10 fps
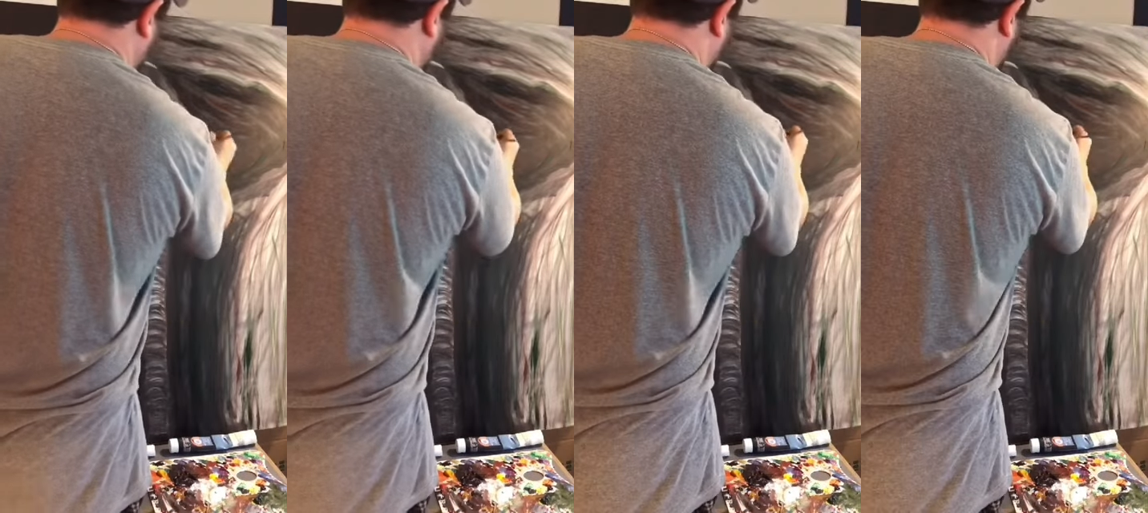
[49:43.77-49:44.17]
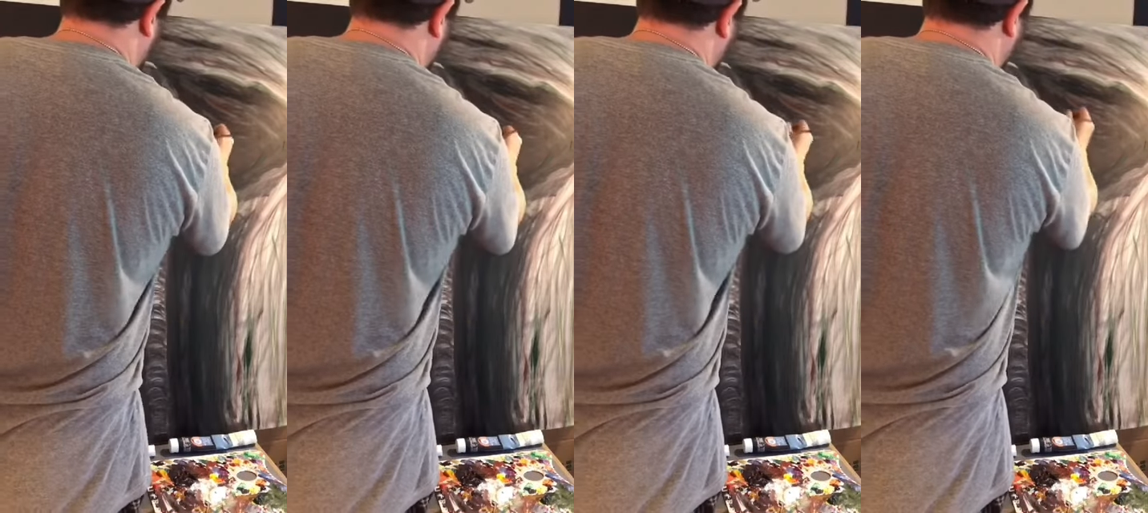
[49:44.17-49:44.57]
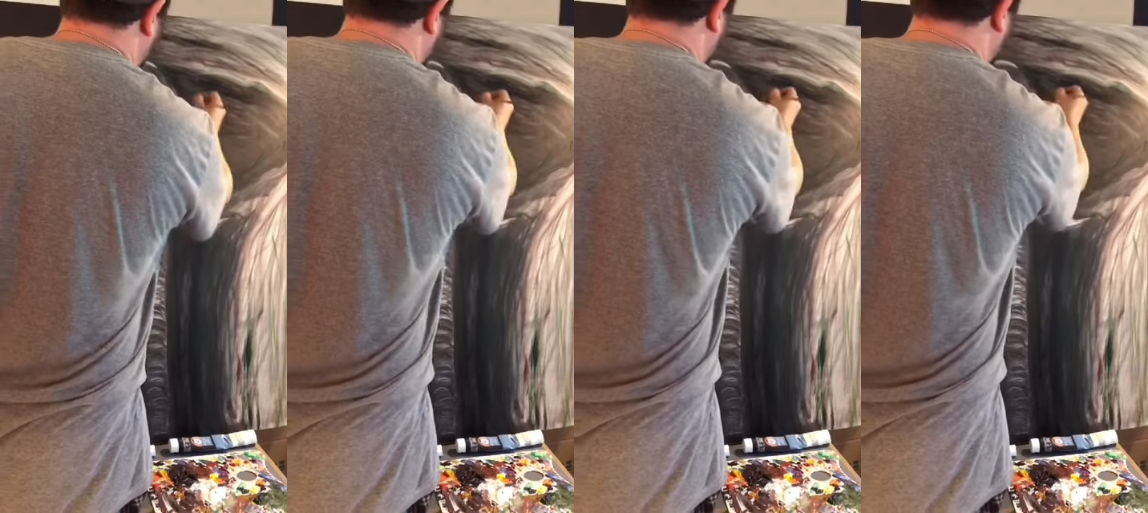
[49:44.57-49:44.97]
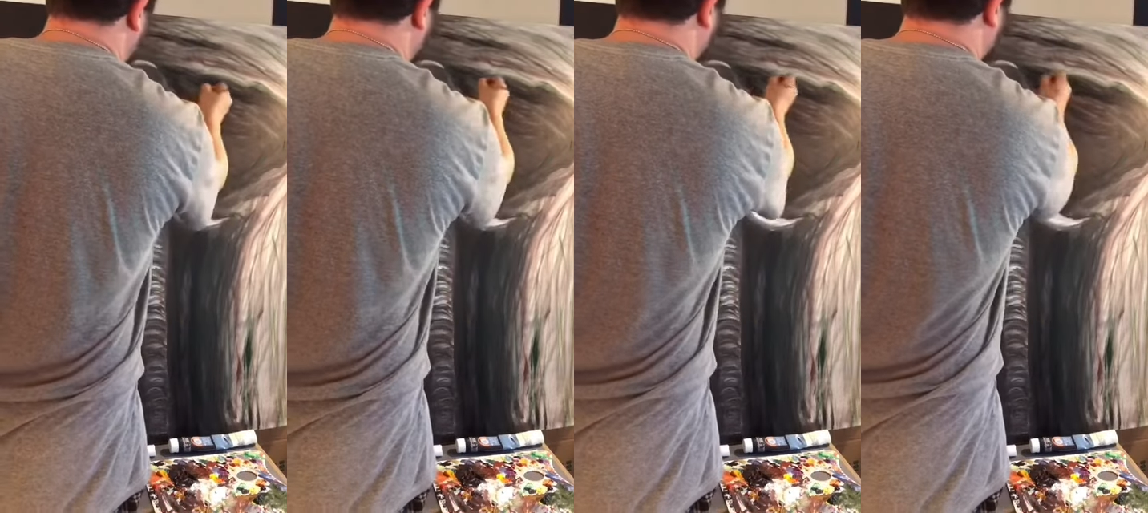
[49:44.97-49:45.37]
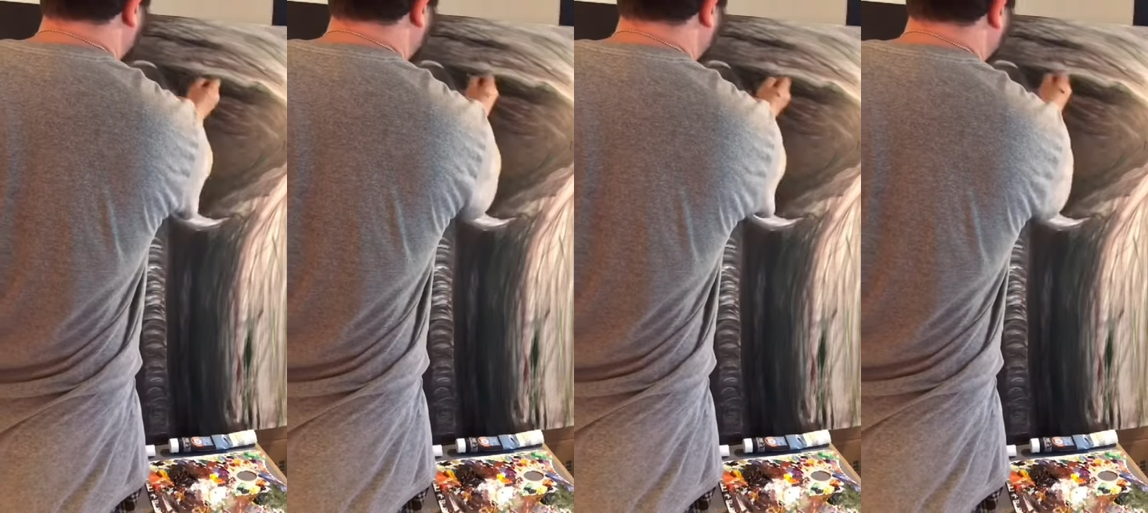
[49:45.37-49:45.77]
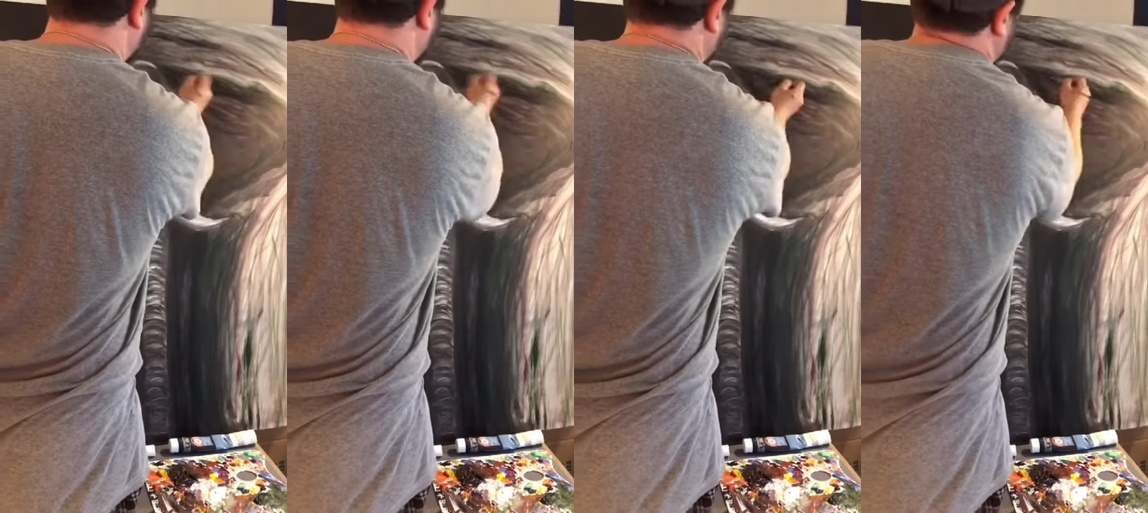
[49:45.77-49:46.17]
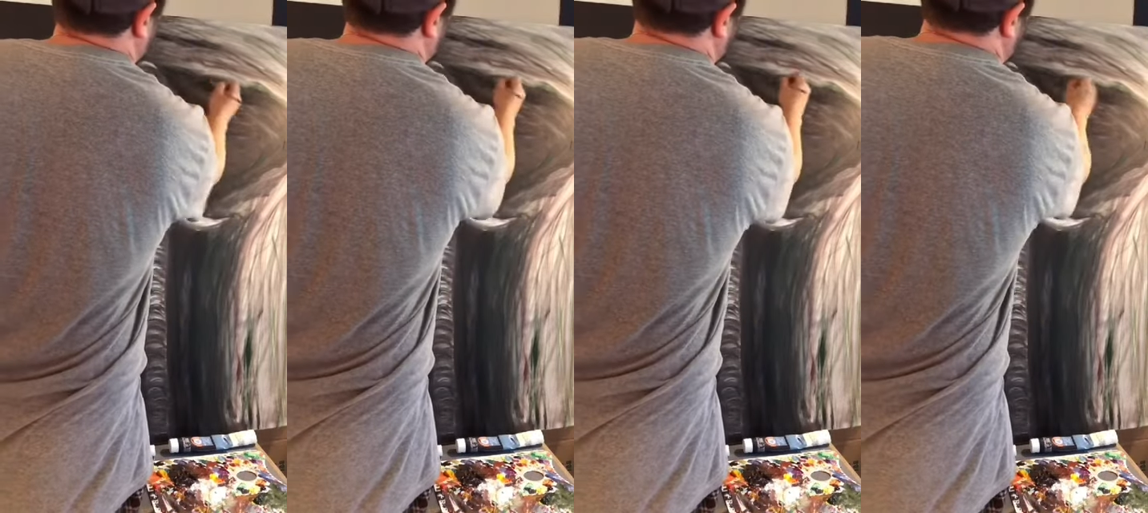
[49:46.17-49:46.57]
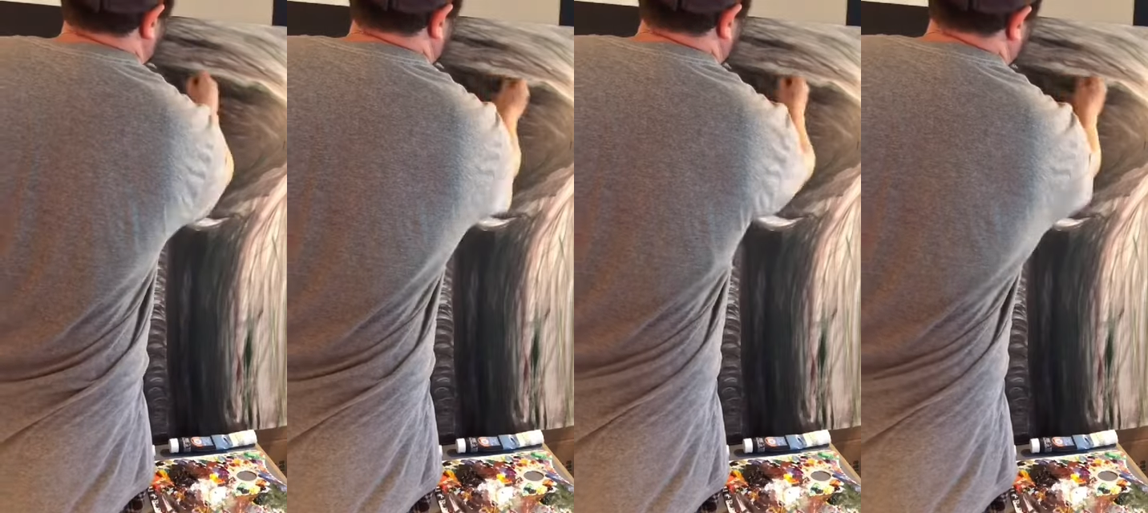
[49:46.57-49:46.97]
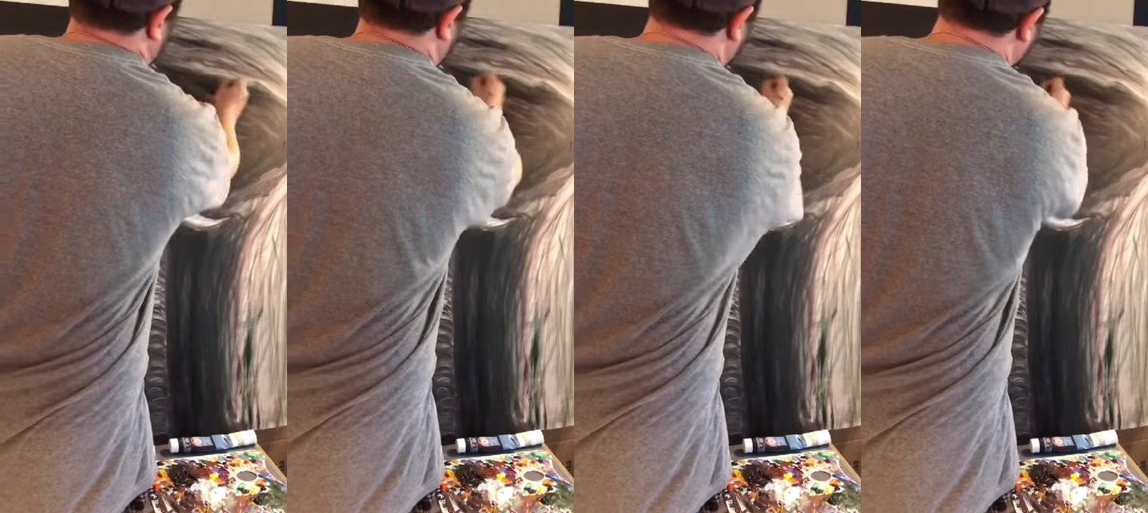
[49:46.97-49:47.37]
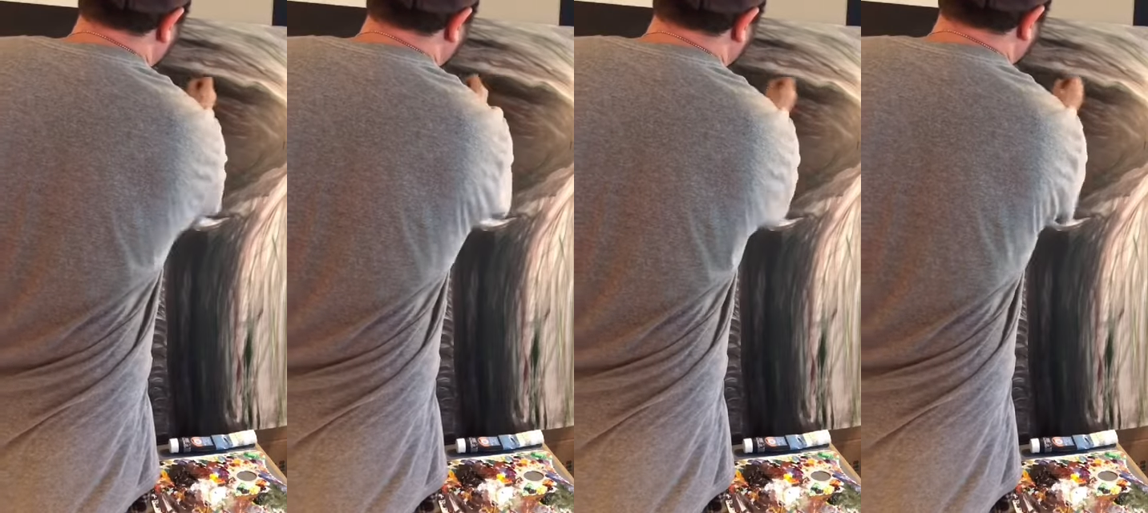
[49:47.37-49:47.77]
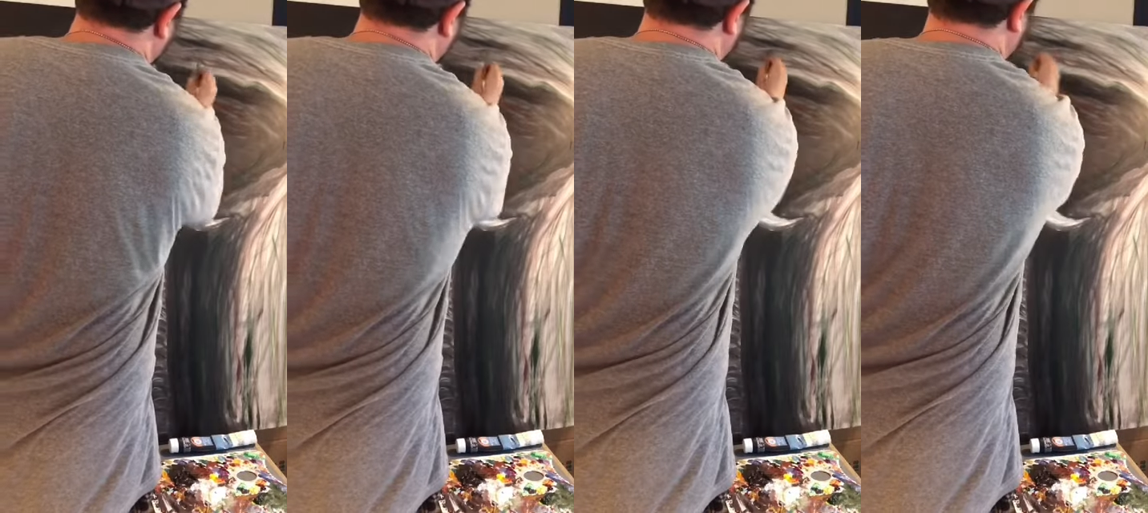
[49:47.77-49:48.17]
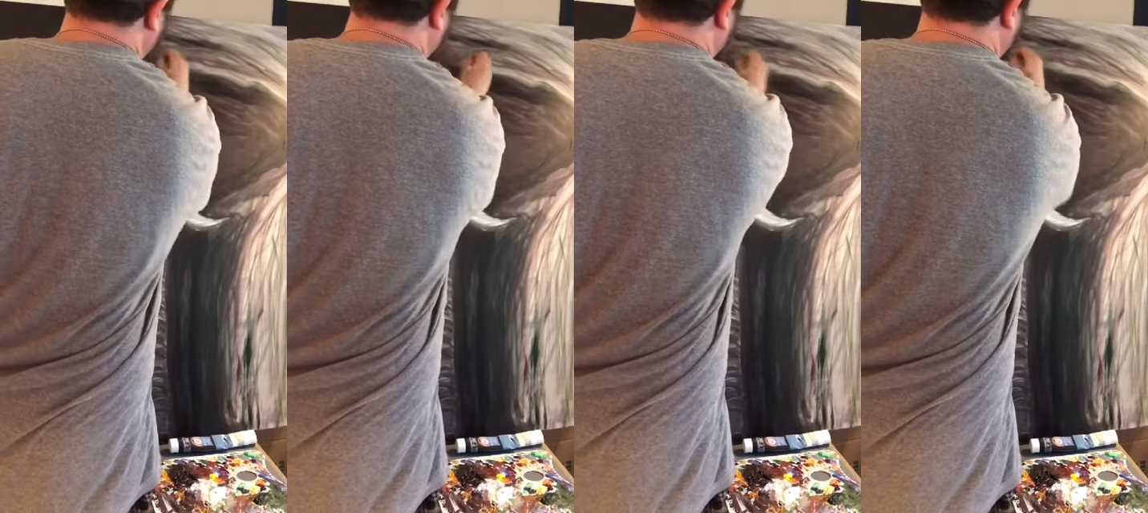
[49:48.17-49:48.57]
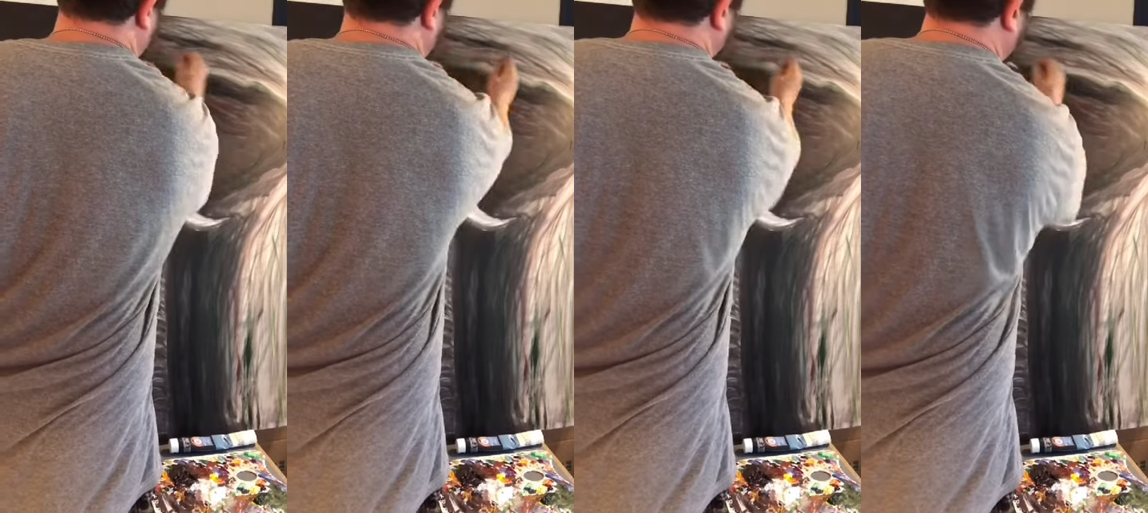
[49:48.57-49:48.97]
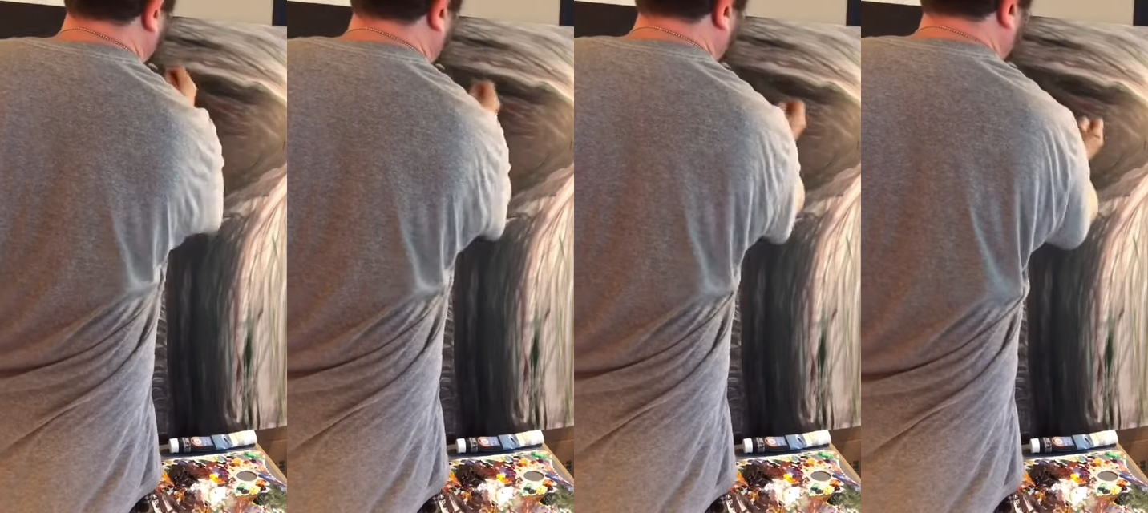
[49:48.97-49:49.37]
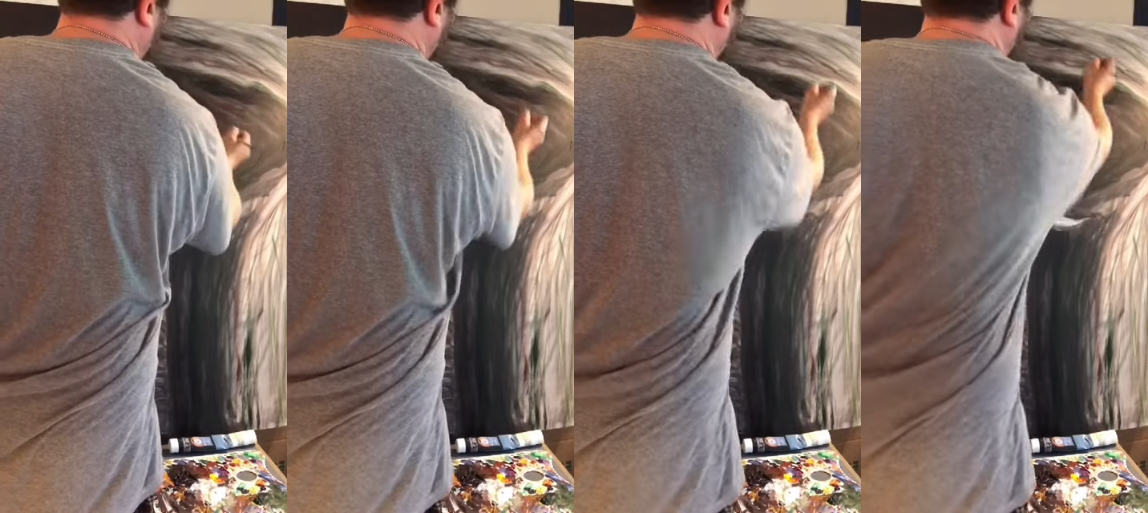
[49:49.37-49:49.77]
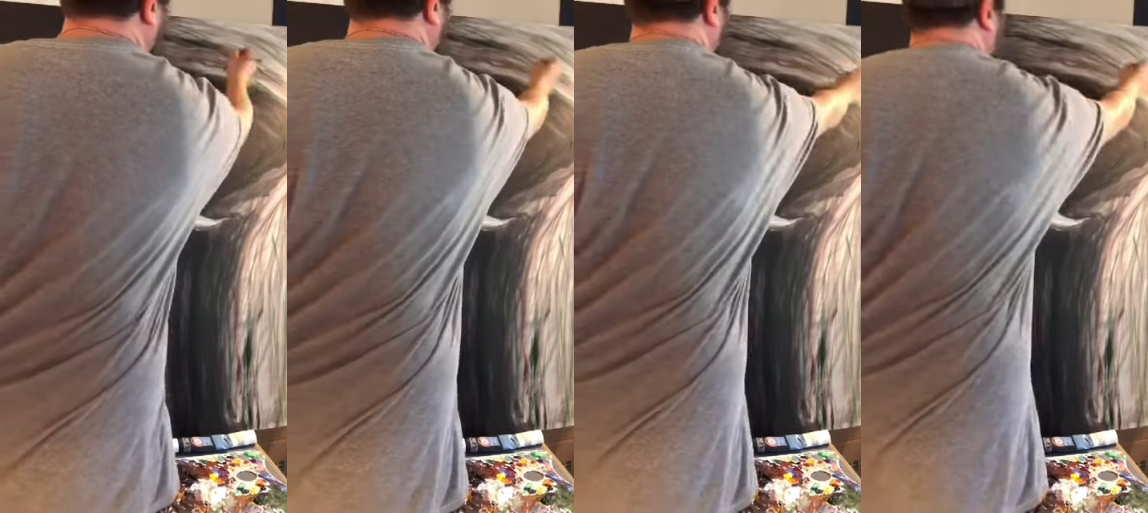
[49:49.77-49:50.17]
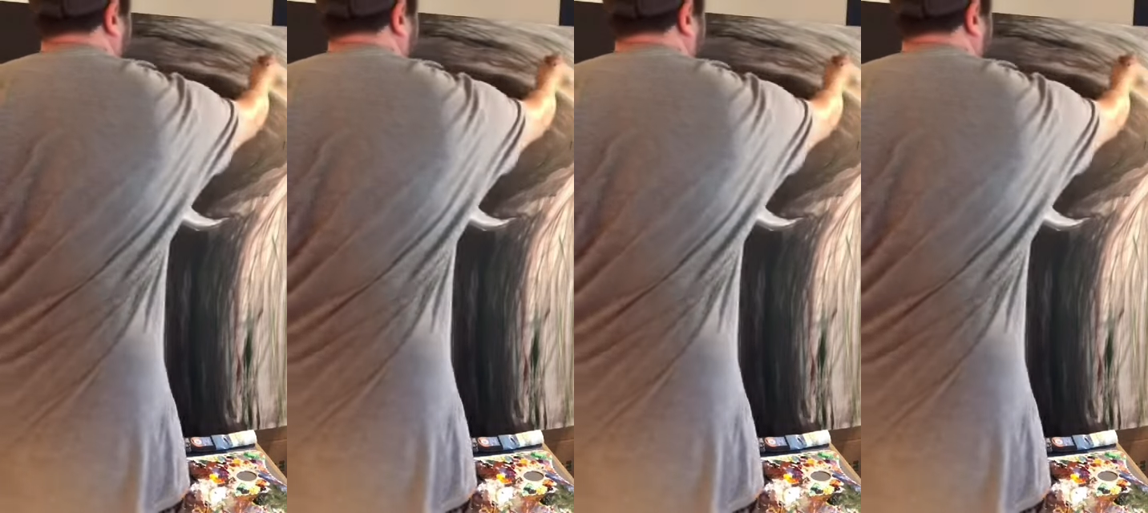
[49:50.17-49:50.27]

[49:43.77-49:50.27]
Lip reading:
[unreadable: no face in view]